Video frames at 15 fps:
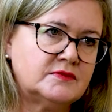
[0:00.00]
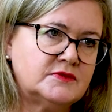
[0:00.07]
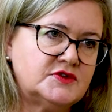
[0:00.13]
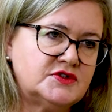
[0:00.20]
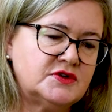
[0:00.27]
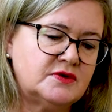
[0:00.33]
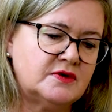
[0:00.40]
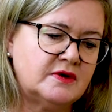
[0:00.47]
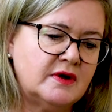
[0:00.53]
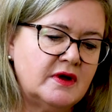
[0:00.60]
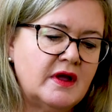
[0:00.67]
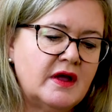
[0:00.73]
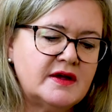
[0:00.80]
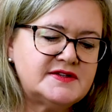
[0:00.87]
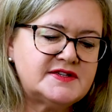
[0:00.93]
Sure.
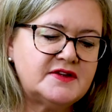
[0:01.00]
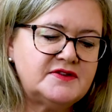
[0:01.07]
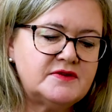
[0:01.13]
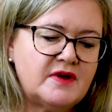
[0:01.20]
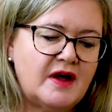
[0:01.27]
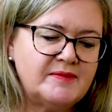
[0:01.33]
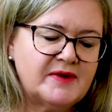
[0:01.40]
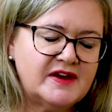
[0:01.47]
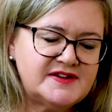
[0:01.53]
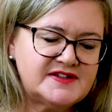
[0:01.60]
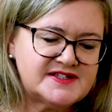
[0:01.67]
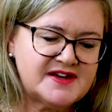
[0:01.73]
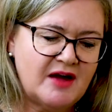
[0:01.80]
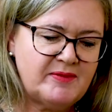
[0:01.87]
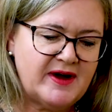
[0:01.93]
So I'm going to
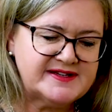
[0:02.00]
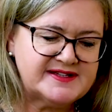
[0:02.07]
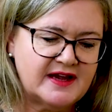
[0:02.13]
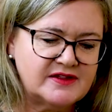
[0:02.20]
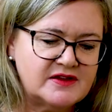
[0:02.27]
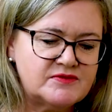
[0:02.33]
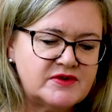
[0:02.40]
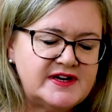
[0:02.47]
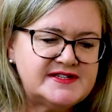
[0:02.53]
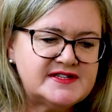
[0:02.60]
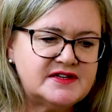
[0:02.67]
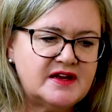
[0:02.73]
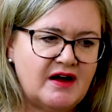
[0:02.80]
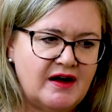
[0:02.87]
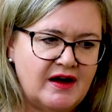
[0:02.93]
start by saying the
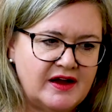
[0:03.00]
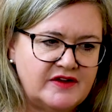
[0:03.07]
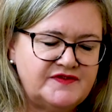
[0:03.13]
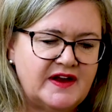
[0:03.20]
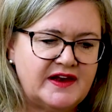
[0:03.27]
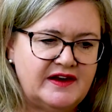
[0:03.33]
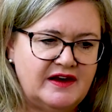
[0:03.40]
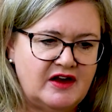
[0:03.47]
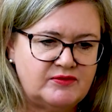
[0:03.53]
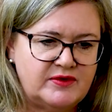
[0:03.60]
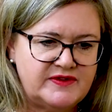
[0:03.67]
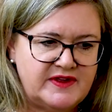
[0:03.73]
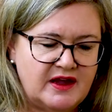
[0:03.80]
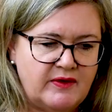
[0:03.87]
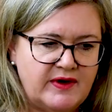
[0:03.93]
reason that I fell in love
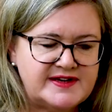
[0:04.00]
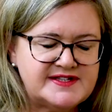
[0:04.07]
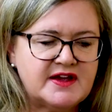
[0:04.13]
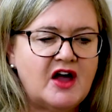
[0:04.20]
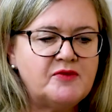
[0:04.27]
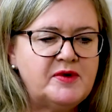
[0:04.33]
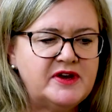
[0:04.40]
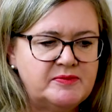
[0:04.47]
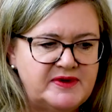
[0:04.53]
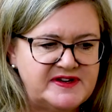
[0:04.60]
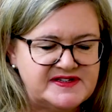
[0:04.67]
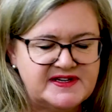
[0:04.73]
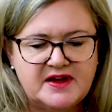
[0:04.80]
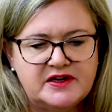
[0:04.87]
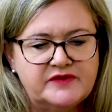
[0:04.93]
with EOS. So I've been a
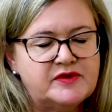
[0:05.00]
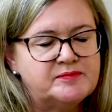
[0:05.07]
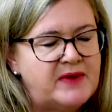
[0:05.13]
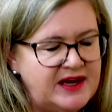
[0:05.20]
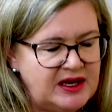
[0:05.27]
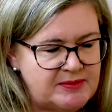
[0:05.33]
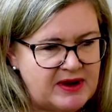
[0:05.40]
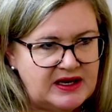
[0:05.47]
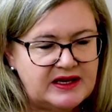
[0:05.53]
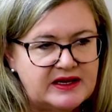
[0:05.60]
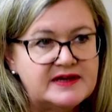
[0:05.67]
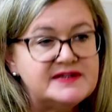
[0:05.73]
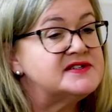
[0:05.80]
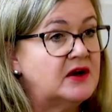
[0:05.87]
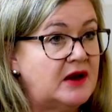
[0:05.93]
business owner for many, many
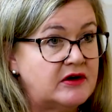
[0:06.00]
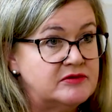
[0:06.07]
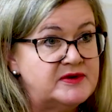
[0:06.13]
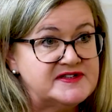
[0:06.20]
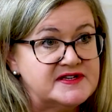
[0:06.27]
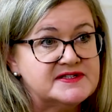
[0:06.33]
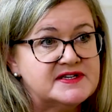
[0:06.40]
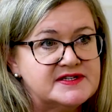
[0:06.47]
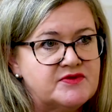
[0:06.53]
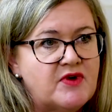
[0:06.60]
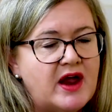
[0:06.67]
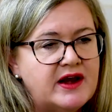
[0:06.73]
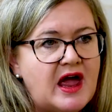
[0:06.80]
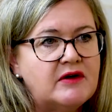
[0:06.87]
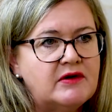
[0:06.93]
years, still own businesses
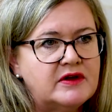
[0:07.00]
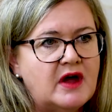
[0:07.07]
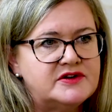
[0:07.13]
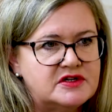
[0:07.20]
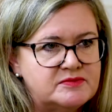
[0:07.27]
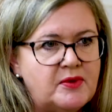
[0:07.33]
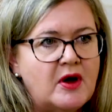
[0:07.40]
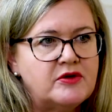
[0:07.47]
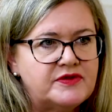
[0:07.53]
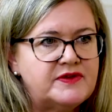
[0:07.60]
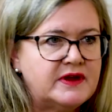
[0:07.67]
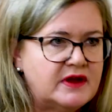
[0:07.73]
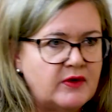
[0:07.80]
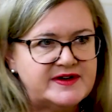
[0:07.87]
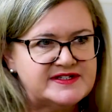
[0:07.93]
right now, and I do both
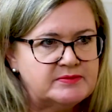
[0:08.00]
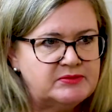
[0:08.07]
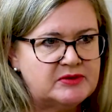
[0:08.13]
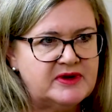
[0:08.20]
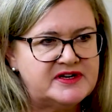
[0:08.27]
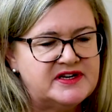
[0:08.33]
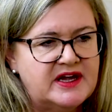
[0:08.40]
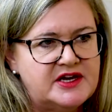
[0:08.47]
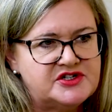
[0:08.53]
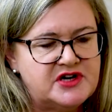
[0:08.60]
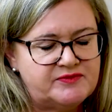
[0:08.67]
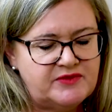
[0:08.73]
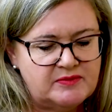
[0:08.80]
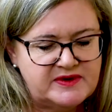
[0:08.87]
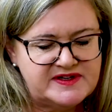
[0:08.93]
the EOS implementation
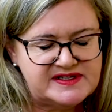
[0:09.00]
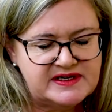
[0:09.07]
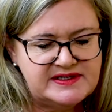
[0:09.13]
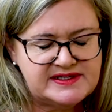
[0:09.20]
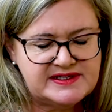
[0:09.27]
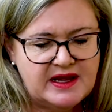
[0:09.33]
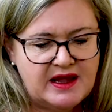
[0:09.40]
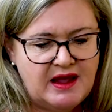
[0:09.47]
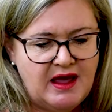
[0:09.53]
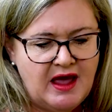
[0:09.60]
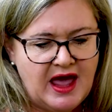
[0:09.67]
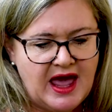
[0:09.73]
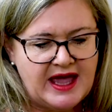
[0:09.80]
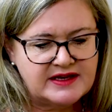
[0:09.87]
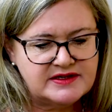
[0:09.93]
and run a business.
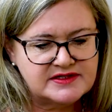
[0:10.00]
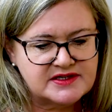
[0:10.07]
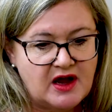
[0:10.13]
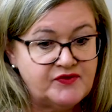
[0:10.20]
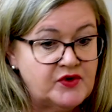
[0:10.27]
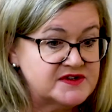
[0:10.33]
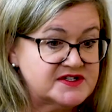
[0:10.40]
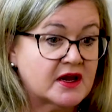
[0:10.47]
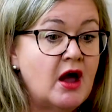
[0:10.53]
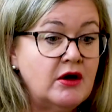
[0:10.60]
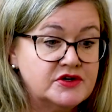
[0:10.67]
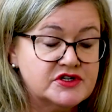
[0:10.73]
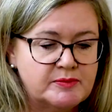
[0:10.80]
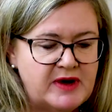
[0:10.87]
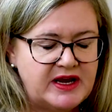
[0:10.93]
And I've also
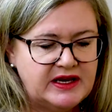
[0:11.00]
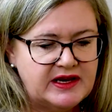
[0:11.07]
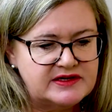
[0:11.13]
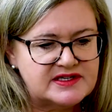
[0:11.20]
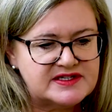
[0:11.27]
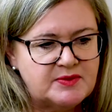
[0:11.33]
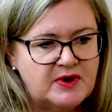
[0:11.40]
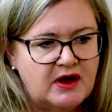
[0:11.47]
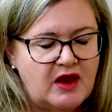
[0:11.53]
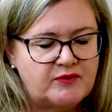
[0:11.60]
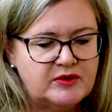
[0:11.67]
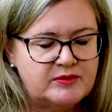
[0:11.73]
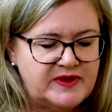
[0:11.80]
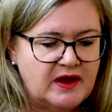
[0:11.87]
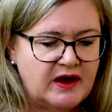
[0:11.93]
coached for many years as well. I've
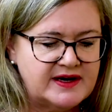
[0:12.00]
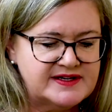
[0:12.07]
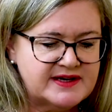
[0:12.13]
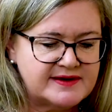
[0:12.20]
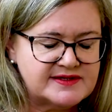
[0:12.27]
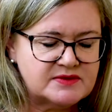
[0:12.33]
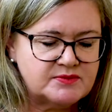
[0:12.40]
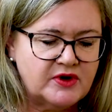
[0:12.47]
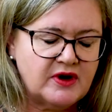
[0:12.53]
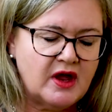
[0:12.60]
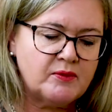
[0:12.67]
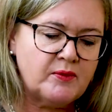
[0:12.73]
worked with the Ice House and whatnot.